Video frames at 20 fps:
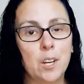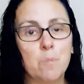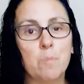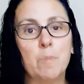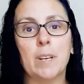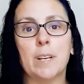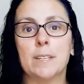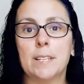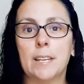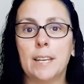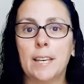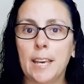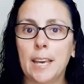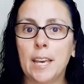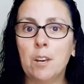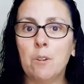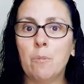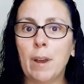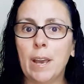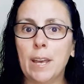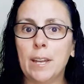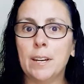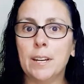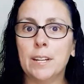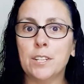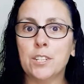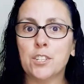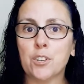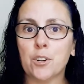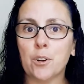because he waited
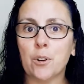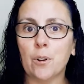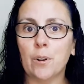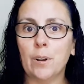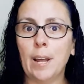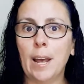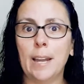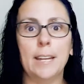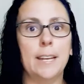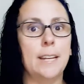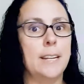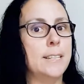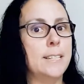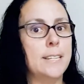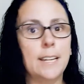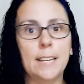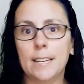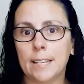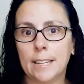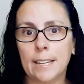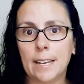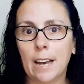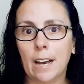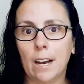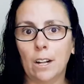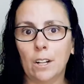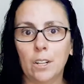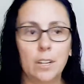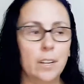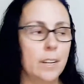his turn and he didn't
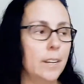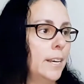yell,